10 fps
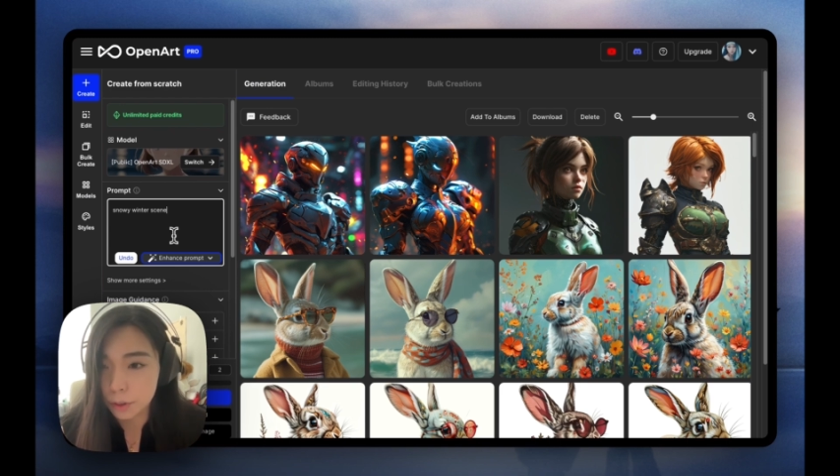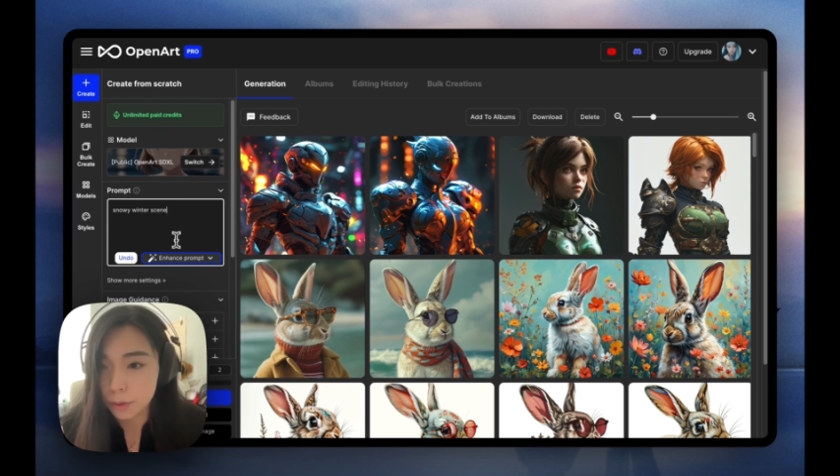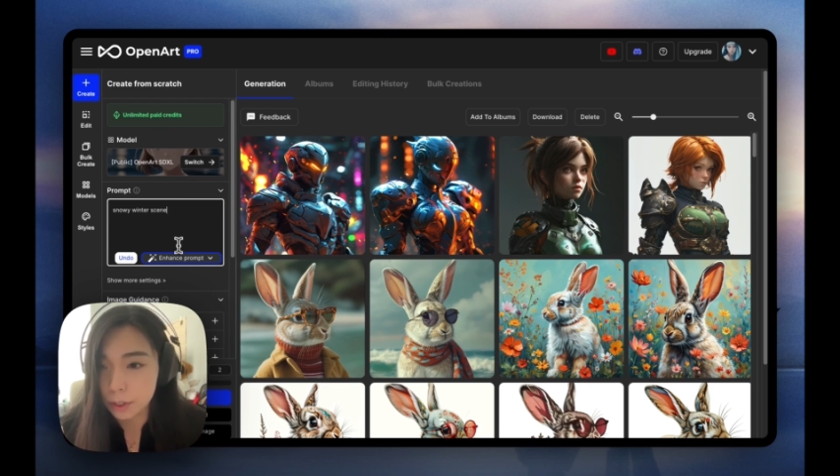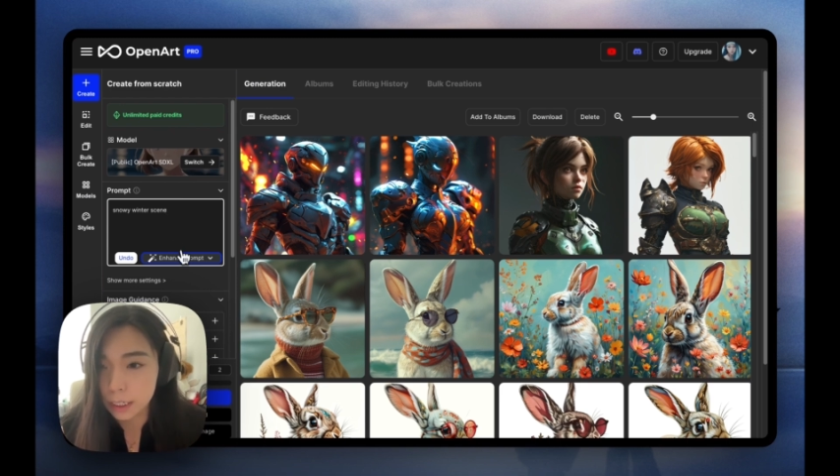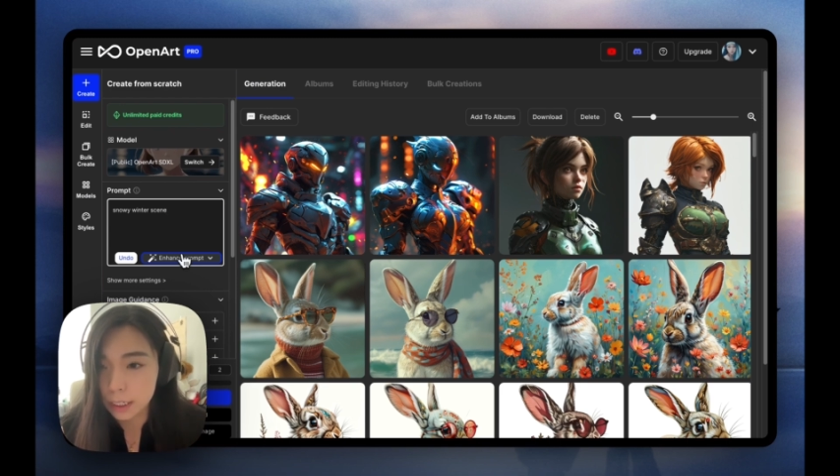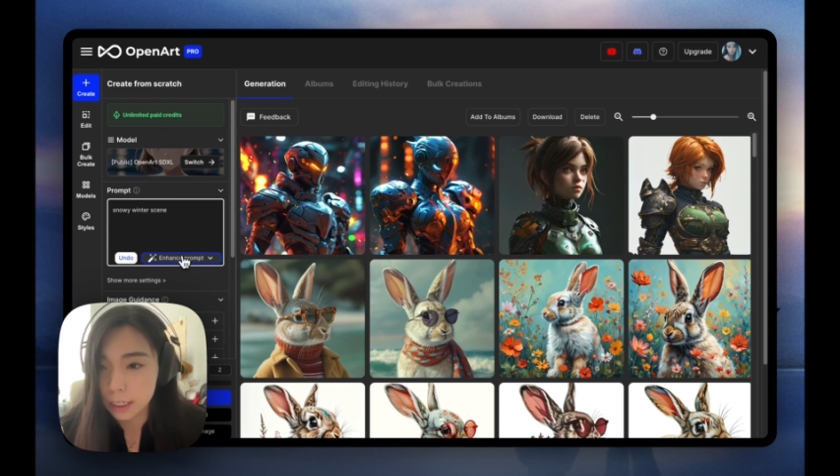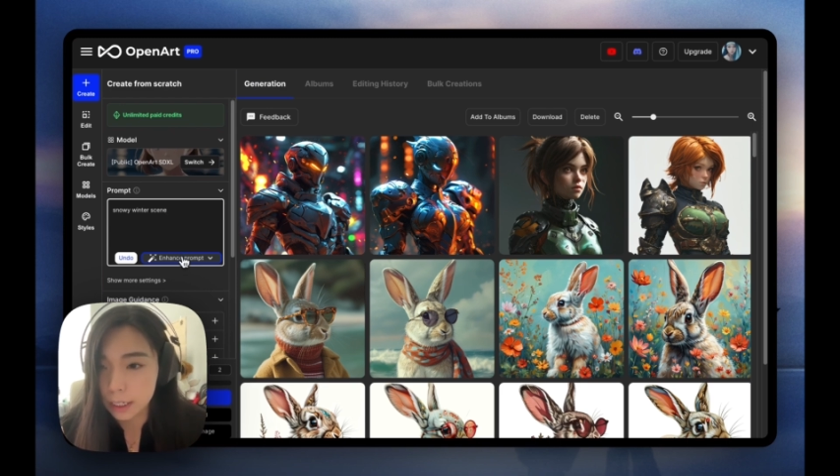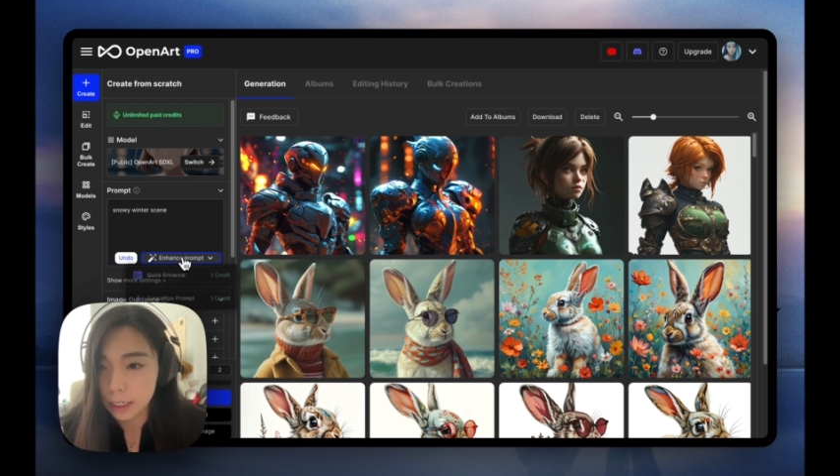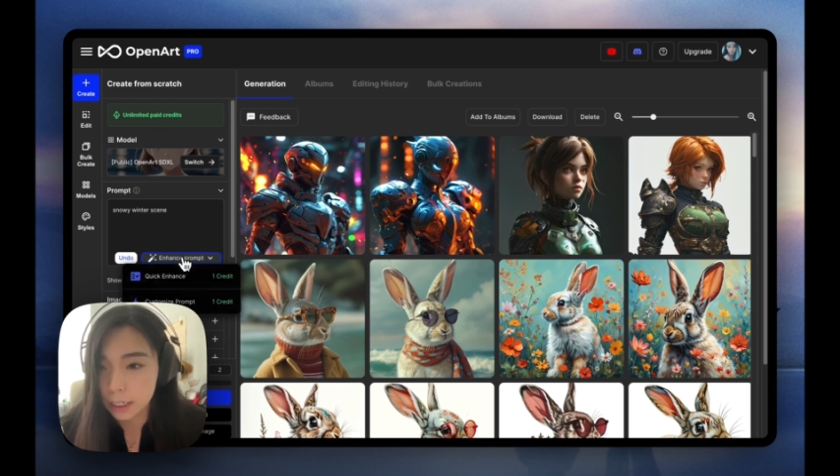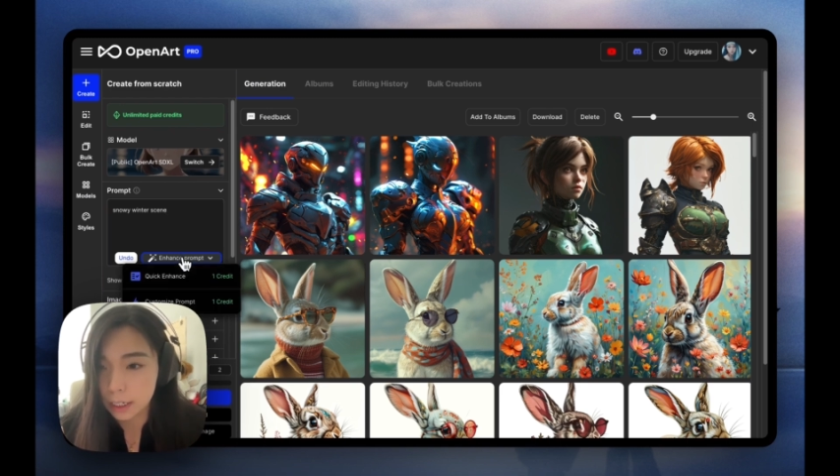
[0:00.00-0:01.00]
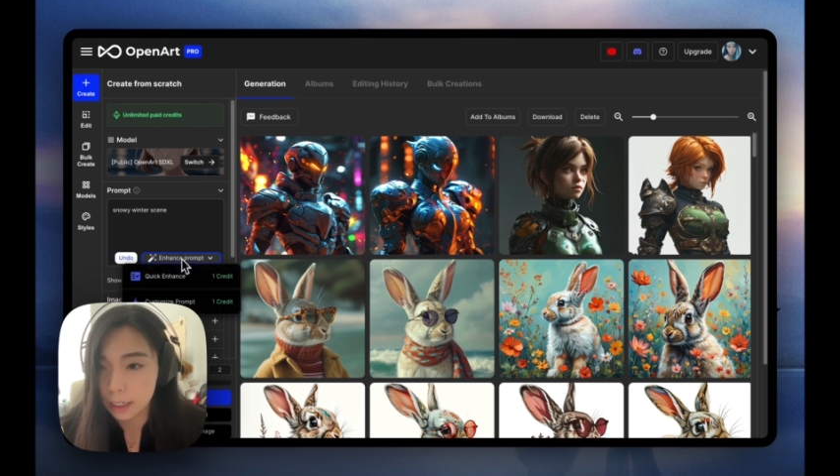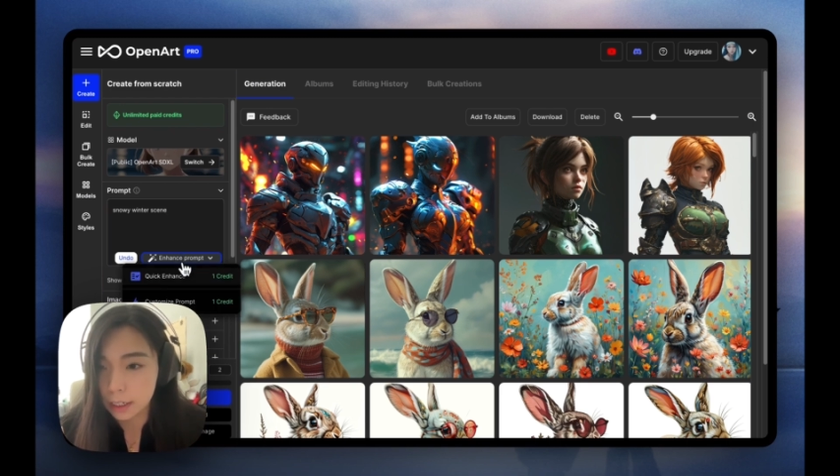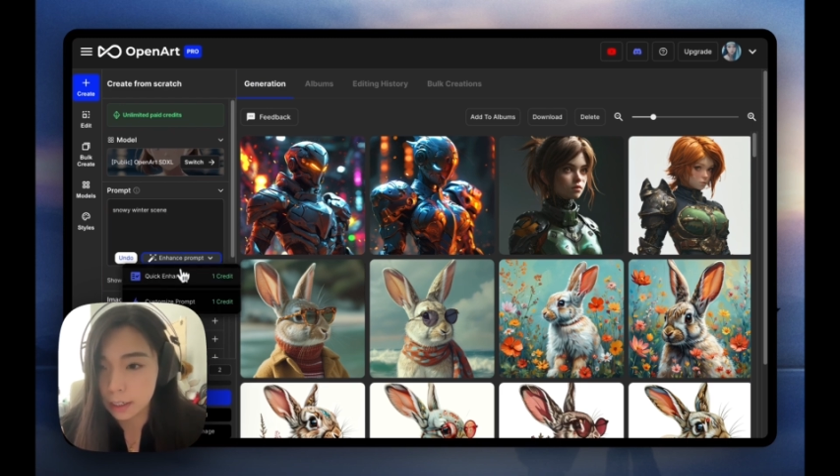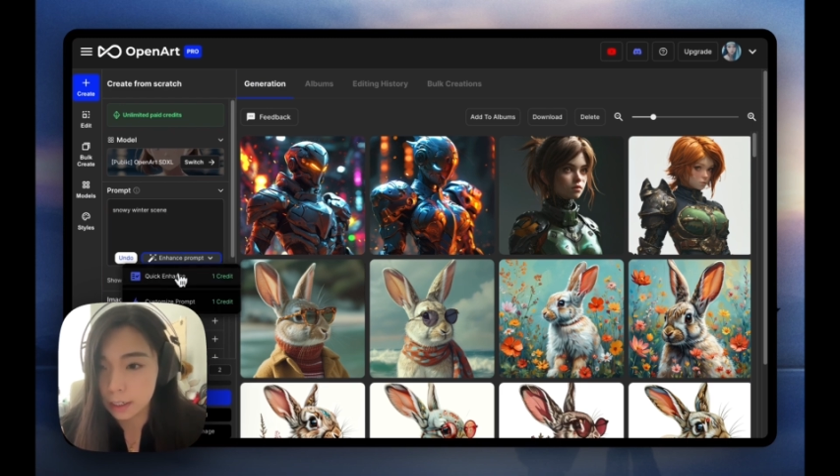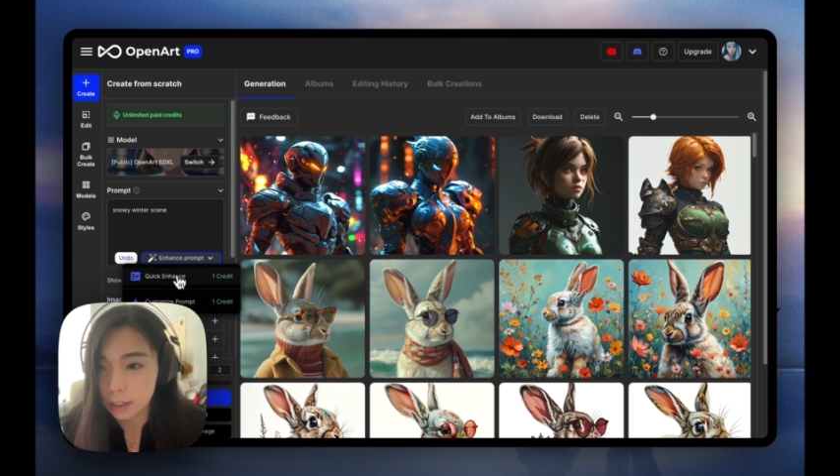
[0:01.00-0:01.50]
Click enhance
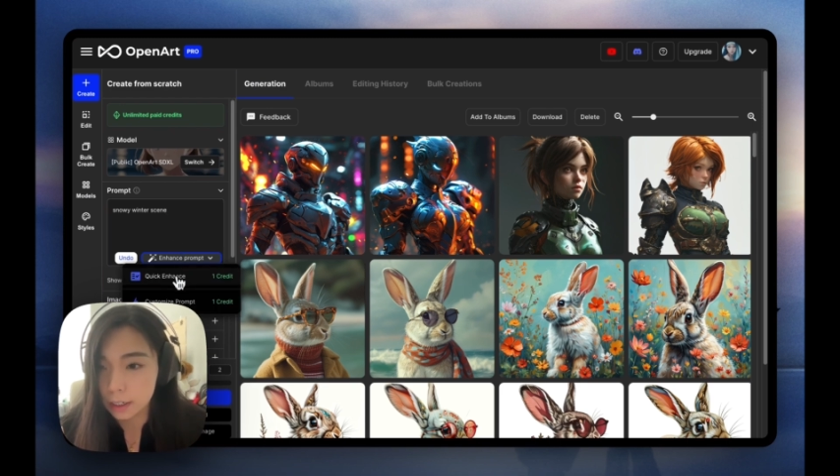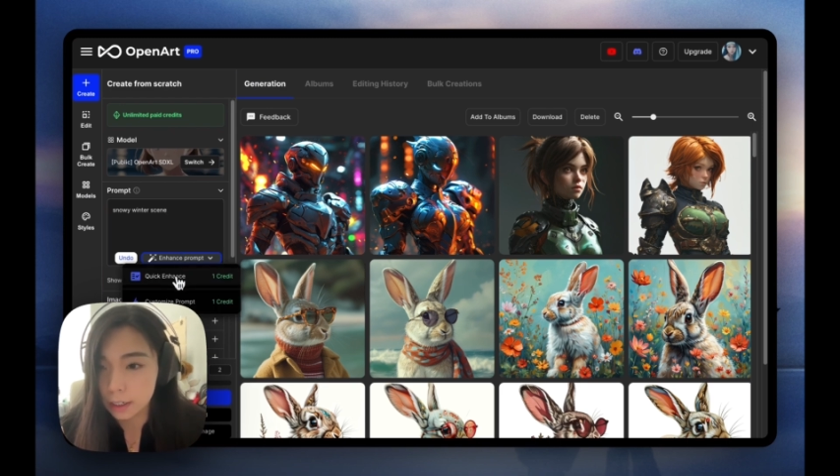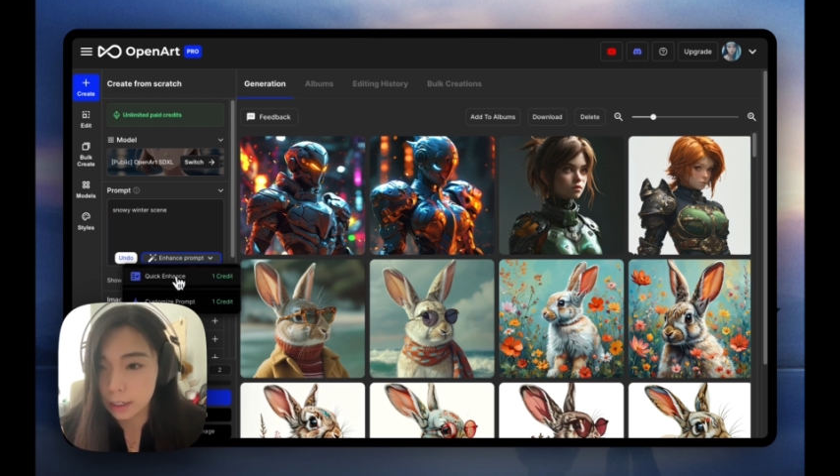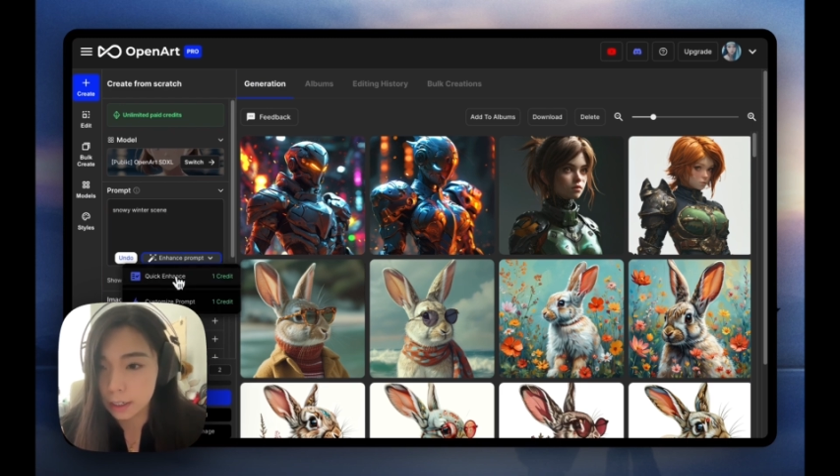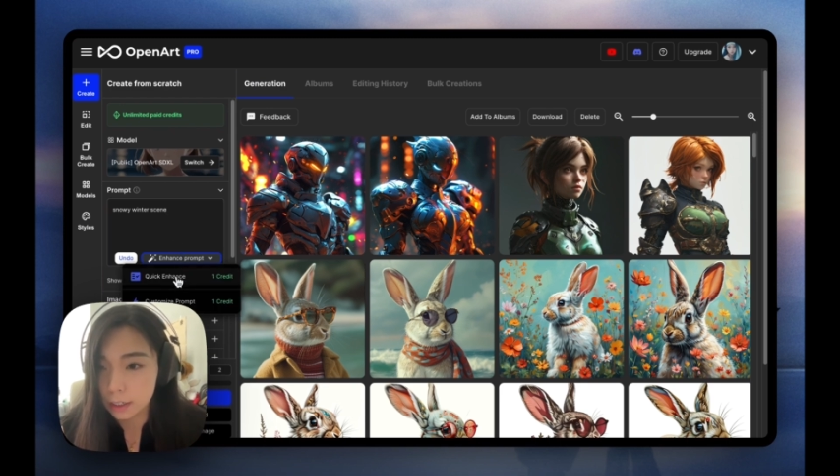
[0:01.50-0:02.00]
prompt,